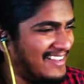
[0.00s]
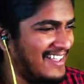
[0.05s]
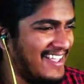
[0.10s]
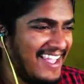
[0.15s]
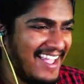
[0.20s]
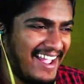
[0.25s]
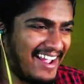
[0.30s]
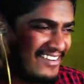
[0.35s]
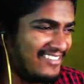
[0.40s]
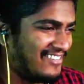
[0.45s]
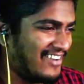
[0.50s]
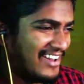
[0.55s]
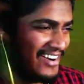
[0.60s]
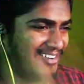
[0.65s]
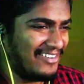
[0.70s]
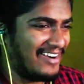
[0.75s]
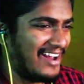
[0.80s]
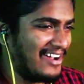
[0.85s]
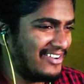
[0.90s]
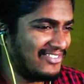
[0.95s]
and run
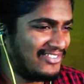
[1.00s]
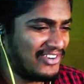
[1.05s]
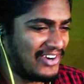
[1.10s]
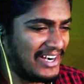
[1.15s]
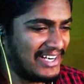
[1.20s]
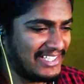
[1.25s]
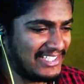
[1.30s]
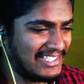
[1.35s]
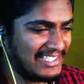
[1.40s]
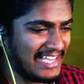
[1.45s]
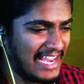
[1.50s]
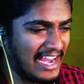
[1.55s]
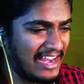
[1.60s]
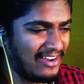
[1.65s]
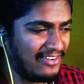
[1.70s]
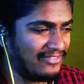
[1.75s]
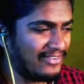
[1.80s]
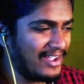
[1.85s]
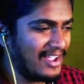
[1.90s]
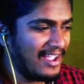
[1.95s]
around trying to
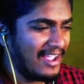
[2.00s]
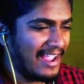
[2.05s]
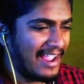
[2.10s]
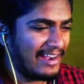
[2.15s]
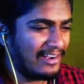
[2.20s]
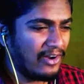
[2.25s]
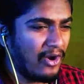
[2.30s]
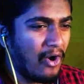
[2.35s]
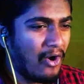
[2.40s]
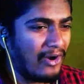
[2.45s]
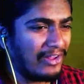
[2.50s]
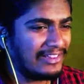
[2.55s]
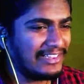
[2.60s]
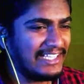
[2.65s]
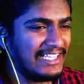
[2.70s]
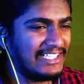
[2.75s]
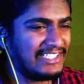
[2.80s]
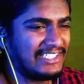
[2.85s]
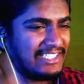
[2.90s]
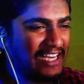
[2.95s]
save and all
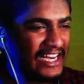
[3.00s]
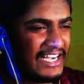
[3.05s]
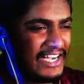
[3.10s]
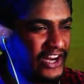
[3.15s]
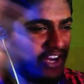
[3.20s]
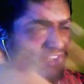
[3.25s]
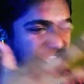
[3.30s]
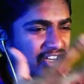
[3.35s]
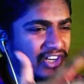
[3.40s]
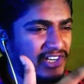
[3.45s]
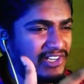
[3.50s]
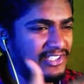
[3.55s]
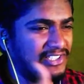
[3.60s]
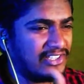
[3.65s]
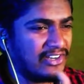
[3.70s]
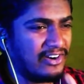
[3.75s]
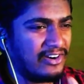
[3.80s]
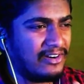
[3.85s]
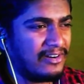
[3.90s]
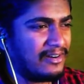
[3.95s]
these teenagers
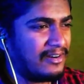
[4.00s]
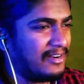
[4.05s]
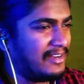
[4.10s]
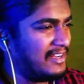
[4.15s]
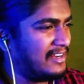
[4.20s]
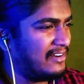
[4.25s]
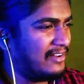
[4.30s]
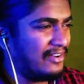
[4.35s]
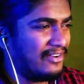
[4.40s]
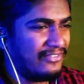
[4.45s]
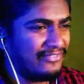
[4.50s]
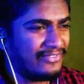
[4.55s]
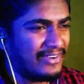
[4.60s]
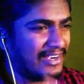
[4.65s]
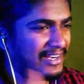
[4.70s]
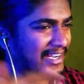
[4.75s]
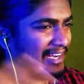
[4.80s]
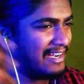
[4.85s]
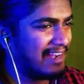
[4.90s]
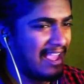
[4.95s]
are, you know,
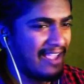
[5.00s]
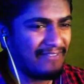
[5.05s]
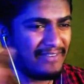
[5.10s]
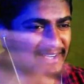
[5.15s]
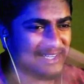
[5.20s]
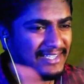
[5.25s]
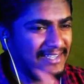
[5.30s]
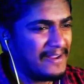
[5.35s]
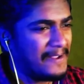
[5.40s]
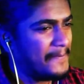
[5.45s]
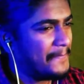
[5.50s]
fucking having